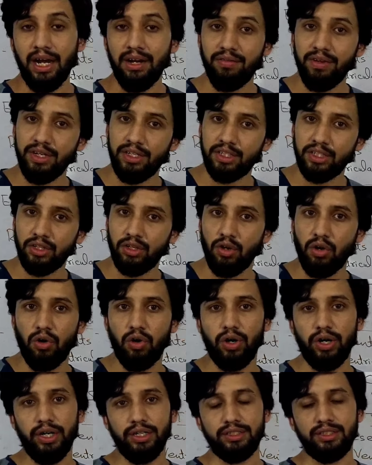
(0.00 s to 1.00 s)
elevation
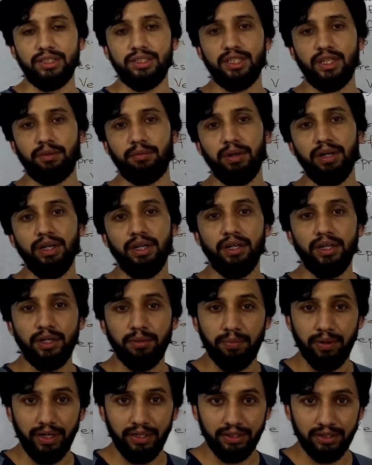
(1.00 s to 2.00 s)
or ST segment
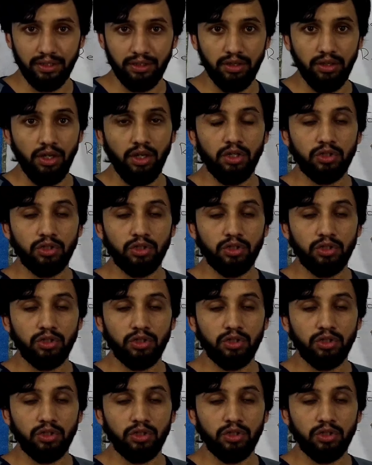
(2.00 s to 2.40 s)
depression.